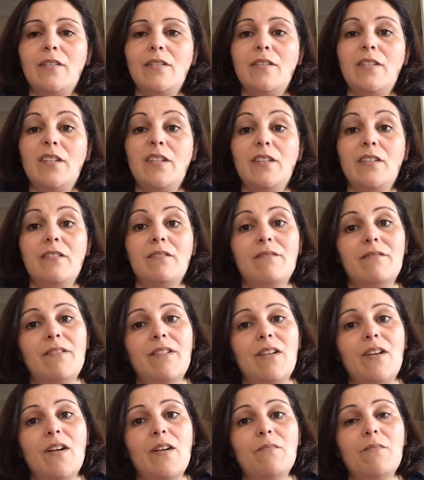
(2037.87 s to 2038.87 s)
yeah,
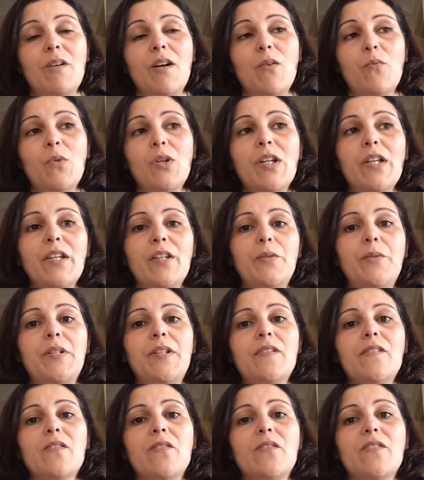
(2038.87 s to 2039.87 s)
I will let you
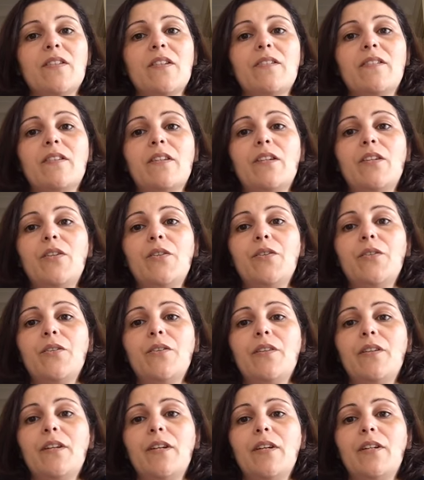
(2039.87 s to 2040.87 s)
in as soon as I see
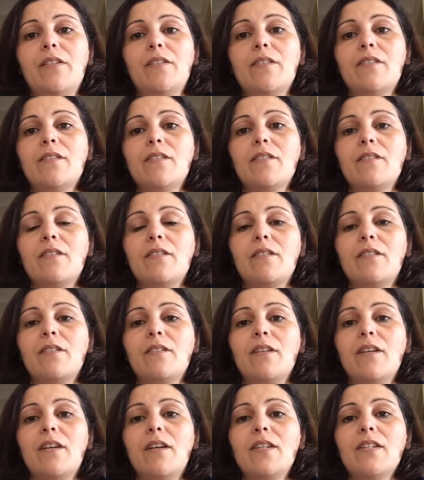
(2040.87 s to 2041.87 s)
you, and as
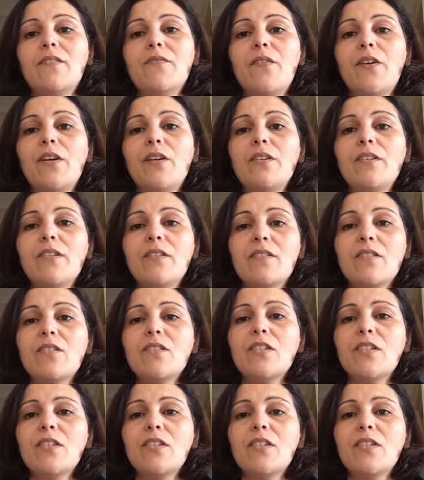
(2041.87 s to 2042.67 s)
long